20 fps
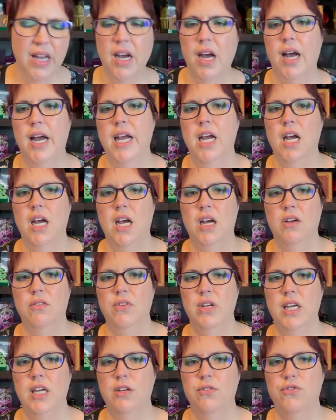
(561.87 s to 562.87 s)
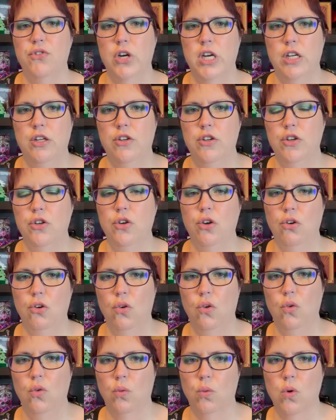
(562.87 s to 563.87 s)
I have a friend
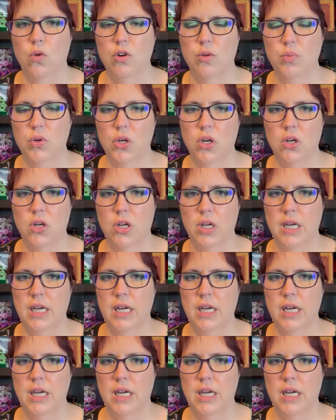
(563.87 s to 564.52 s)
who wrote a book